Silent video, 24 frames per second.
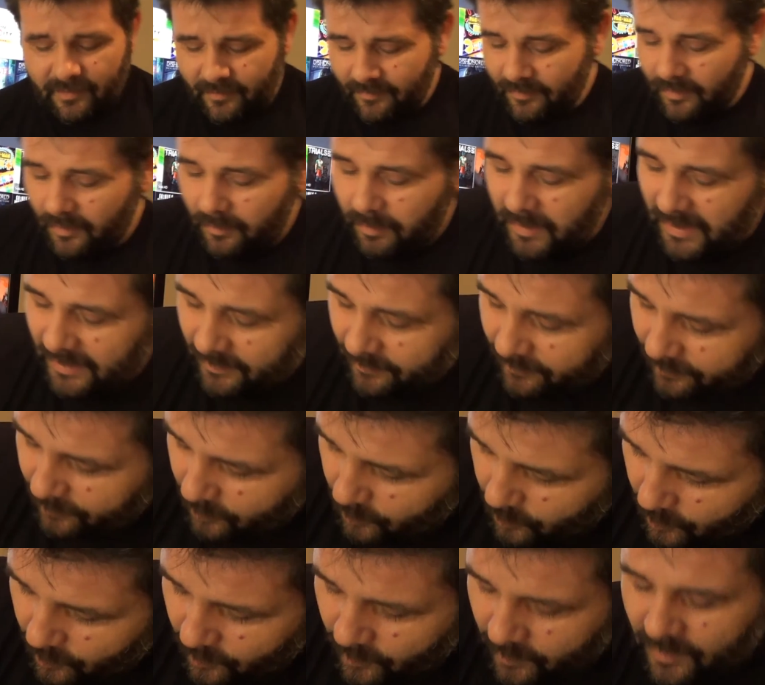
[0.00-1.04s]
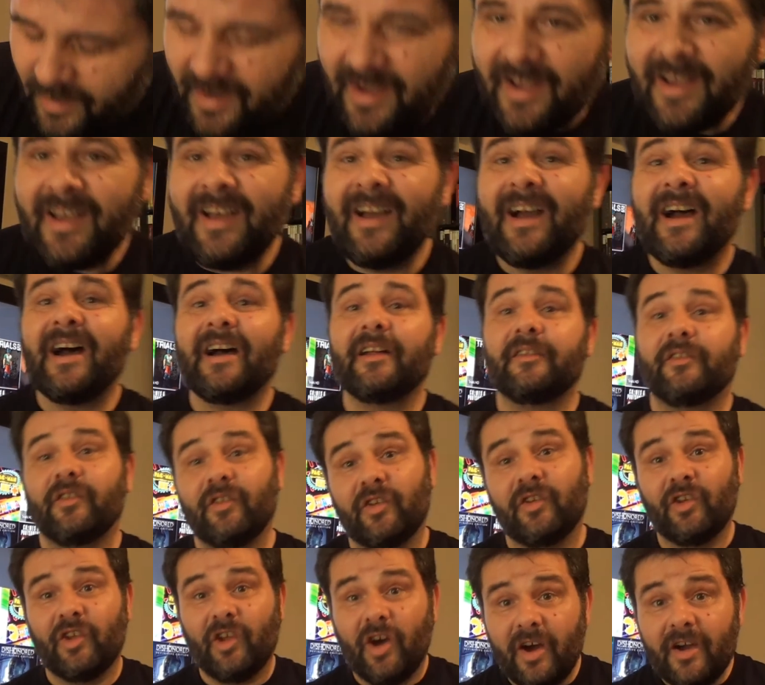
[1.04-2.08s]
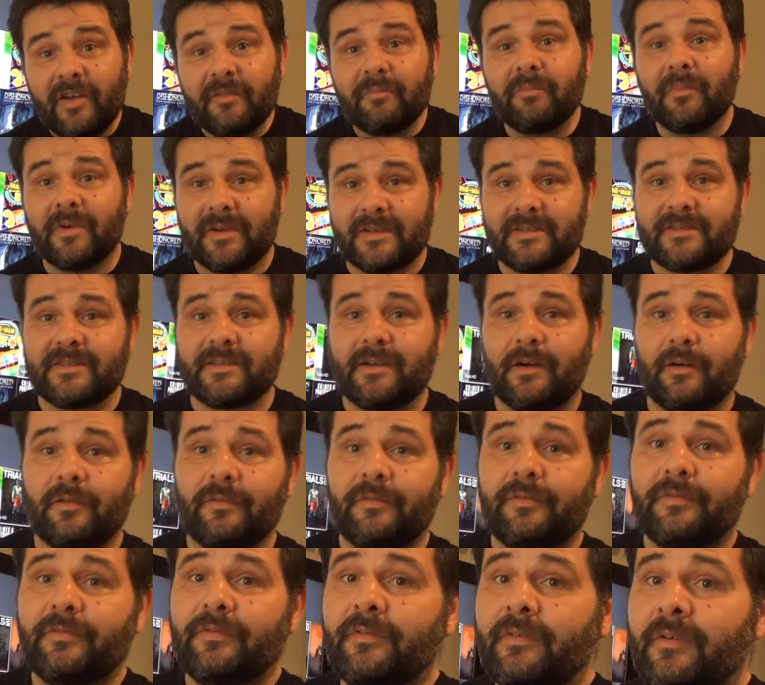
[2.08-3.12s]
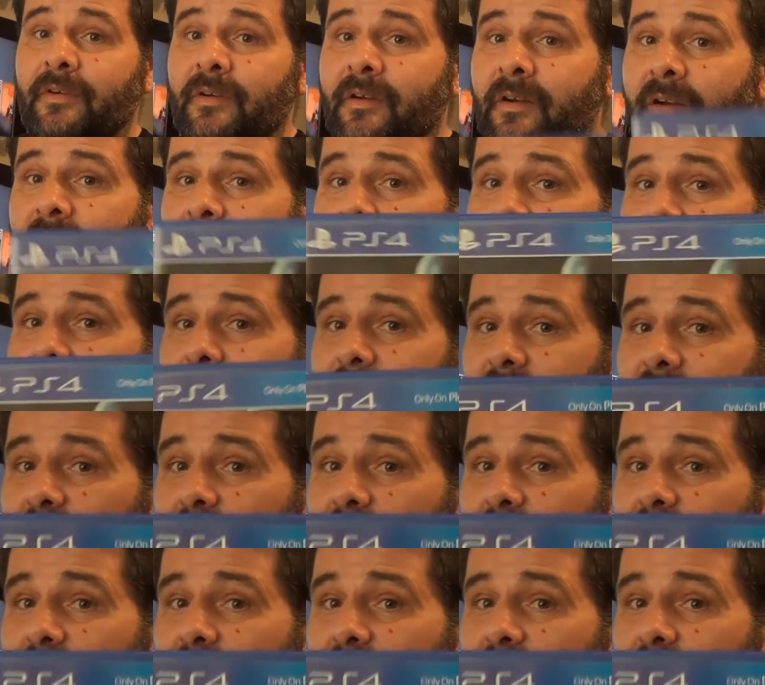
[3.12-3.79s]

for the P S four. I denied myself of a